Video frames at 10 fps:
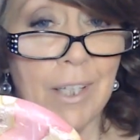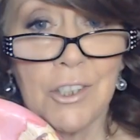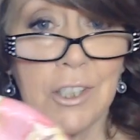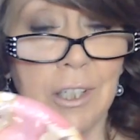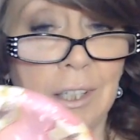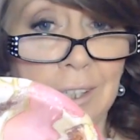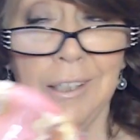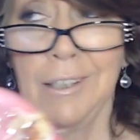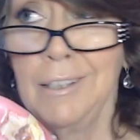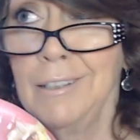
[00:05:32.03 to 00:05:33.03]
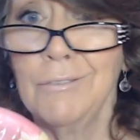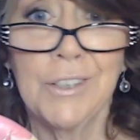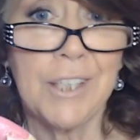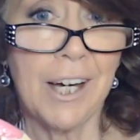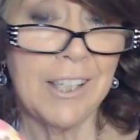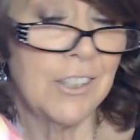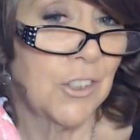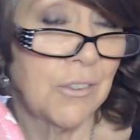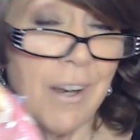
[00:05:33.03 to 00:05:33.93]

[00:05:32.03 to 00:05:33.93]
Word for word: she retired,